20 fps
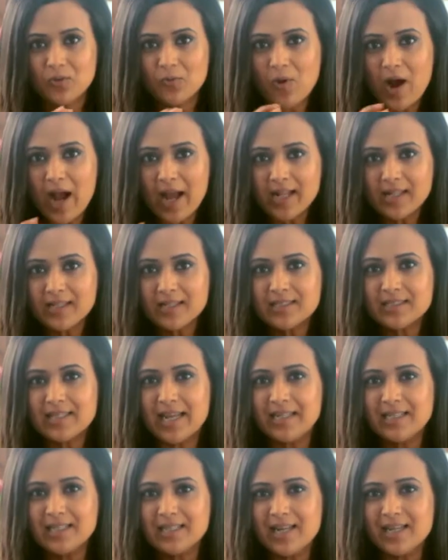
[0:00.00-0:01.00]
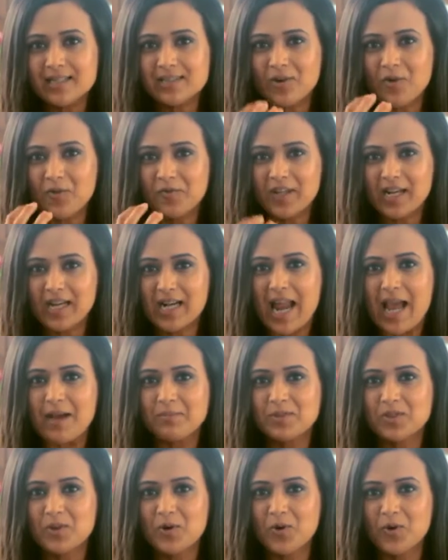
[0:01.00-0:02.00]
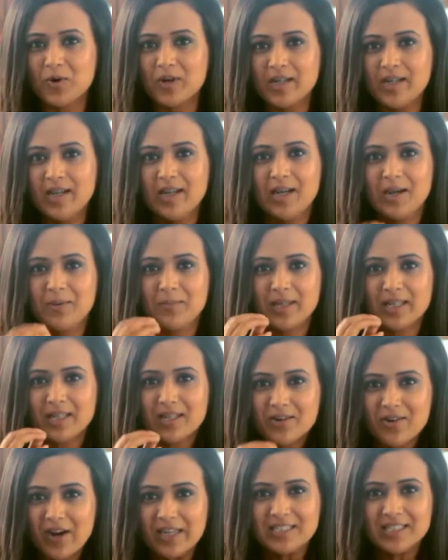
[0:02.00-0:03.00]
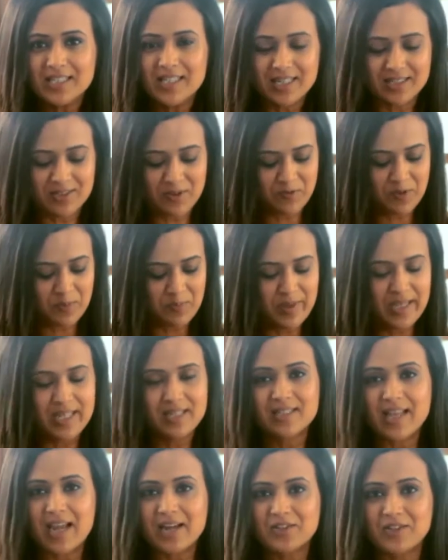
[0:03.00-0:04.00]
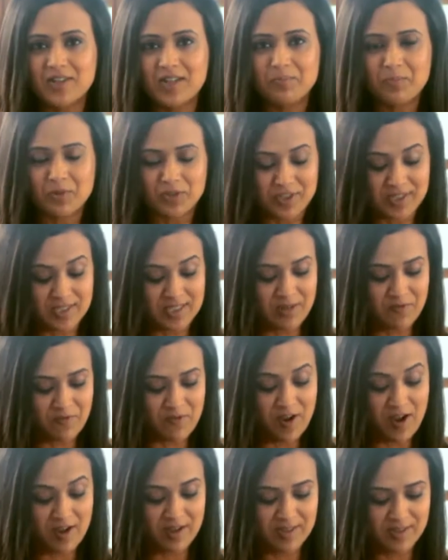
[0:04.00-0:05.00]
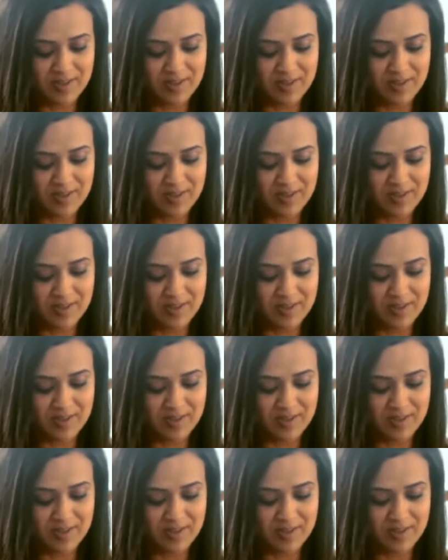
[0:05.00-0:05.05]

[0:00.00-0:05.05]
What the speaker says: while the tenderness of the clams cook, but the crunchiness of the beans actually pushes it far.